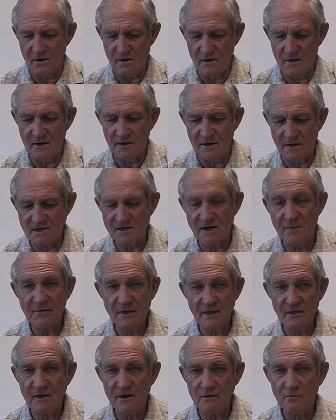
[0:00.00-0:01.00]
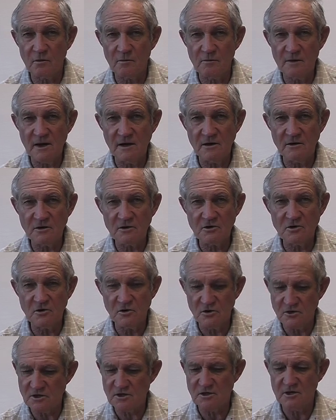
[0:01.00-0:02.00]
it is something that will be
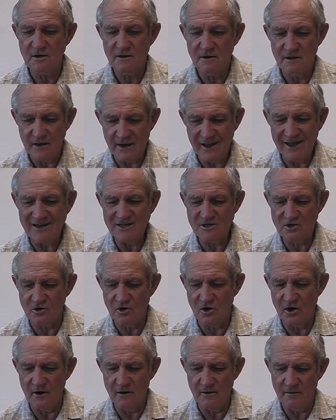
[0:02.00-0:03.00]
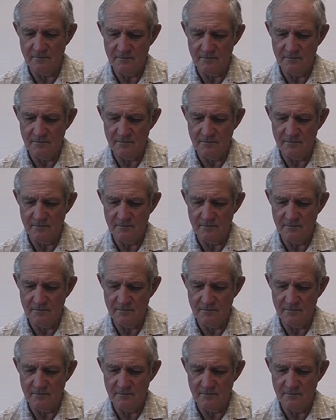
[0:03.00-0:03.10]
introduced later on